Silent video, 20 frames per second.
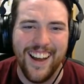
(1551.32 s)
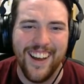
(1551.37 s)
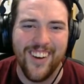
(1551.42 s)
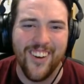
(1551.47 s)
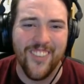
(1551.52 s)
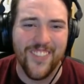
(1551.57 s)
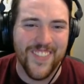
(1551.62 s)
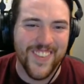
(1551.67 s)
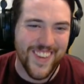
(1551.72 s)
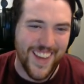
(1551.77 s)
I
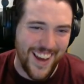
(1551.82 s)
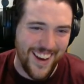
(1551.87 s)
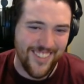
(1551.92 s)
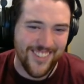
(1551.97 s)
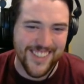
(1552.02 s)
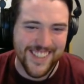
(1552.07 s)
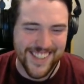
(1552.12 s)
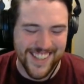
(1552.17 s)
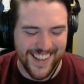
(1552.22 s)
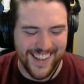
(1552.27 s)
hope
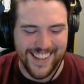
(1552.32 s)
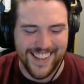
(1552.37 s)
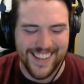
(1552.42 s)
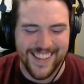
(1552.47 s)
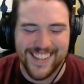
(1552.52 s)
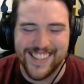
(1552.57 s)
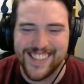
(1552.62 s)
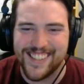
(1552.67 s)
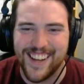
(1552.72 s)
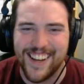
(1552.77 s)
that was like an
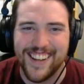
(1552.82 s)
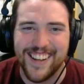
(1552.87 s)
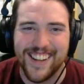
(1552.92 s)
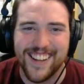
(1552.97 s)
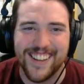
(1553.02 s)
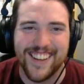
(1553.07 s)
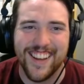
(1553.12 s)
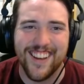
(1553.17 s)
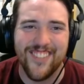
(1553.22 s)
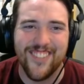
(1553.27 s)

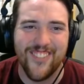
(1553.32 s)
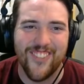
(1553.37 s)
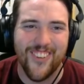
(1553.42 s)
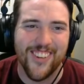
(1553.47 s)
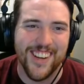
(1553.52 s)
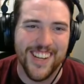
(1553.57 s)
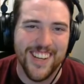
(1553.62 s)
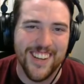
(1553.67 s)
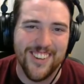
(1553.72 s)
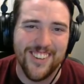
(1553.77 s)
exciting thing
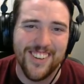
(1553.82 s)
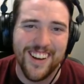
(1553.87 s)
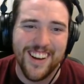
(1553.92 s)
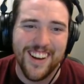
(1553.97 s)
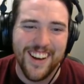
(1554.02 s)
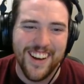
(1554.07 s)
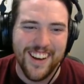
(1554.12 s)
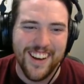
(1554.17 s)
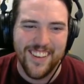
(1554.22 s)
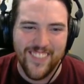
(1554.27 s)
for you.
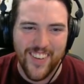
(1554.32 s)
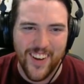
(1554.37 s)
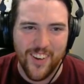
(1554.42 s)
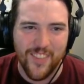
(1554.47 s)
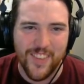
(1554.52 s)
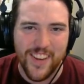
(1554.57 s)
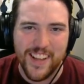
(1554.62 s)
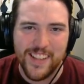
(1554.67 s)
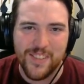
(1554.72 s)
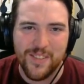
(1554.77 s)
I
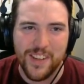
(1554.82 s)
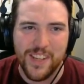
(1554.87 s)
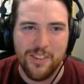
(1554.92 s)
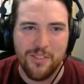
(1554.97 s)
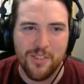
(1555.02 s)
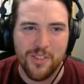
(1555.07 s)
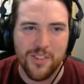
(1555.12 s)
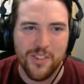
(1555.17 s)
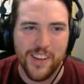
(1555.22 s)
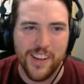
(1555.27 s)
hope that's what
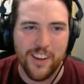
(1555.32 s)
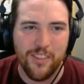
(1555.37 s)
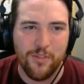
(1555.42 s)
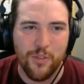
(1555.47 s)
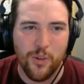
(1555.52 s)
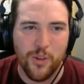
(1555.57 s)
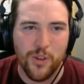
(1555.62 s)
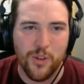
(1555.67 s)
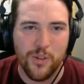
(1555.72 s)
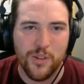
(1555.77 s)
you were looking
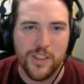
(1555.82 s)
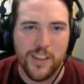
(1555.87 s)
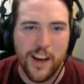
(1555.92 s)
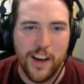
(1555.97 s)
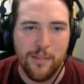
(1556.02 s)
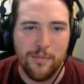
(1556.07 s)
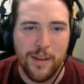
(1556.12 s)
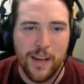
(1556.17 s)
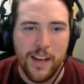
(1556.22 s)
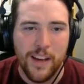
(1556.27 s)
for the whole
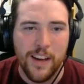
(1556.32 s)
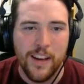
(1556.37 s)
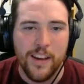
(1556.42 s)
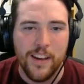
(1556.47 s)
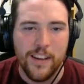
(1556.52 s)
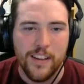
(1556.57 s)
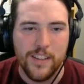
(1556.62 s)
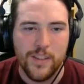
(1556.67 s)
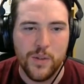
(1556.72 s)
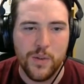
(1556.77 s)
time.
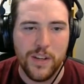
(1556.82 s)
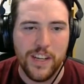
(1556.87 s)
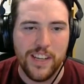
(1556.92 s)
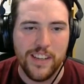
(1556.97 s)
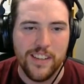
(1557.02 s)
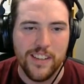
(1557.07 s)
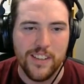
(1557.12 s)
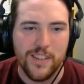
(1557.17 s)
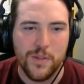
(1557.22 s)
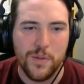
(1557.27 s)

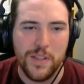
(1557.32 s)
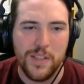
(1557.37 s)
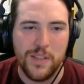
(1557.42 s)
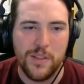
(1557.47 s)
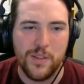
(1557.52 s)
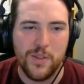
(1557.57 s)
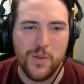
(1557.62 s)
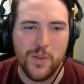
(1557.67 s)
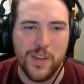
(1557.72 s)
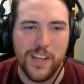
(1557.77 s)
Tree, tree,
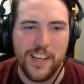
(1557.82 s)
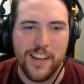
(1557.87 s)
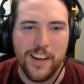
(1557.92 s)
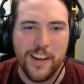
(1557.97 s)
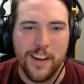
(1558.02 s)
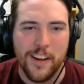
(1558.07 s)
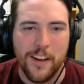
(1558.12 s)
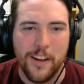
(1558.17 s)
tree, tree.